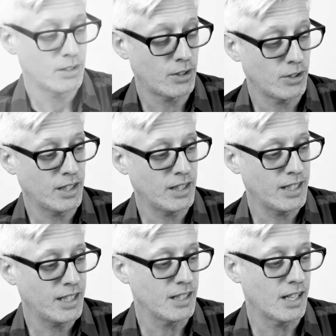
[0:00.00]

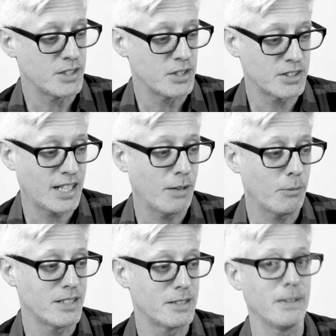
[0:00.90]
currently, I Just Can't
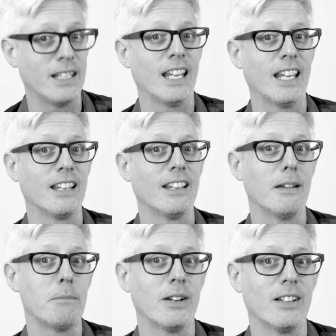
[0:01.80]
Wait to Be King
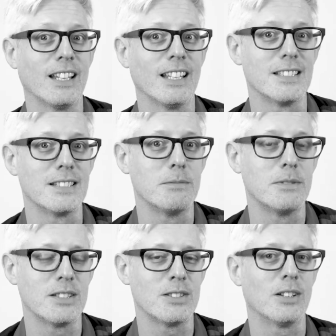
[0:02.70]
apparently is
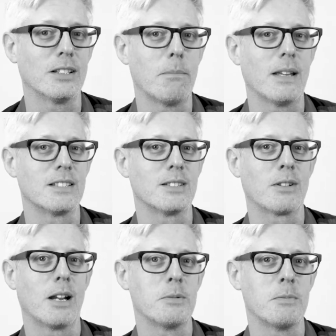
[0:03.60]
the song that best
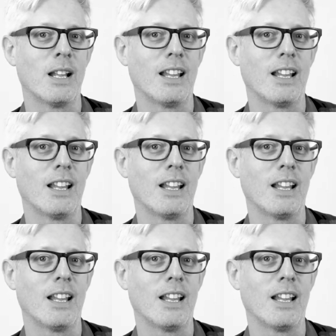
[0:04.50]
describes my